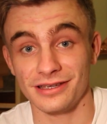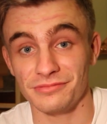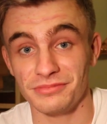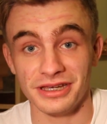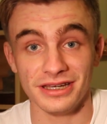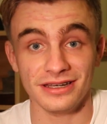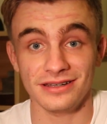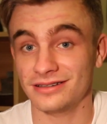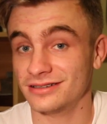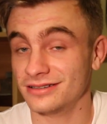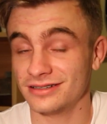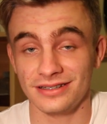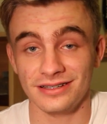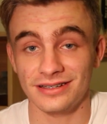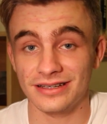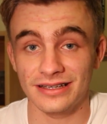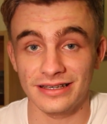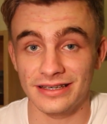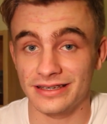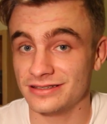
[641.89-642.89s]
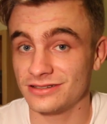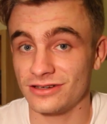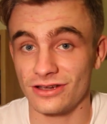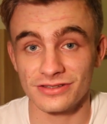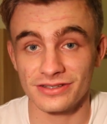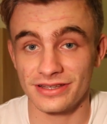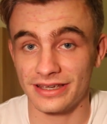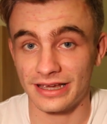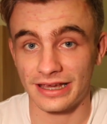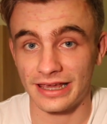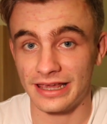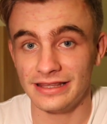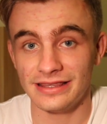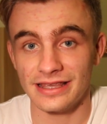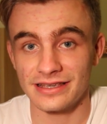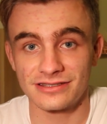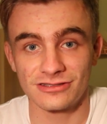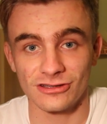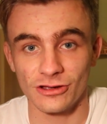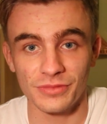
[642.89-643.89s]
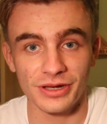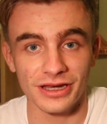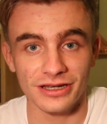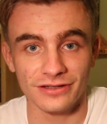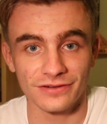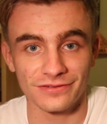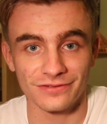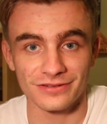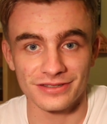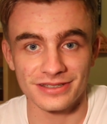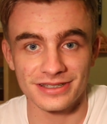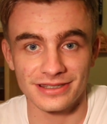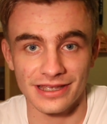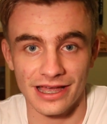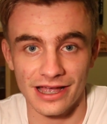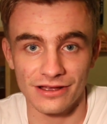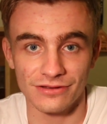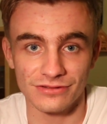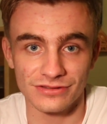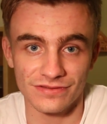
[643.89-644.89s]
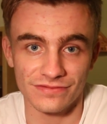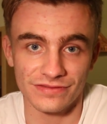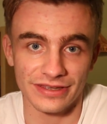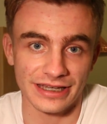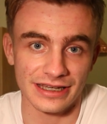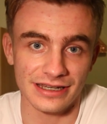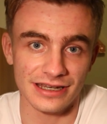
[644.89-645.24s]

I mean, he's got like, he does so many different styles of like,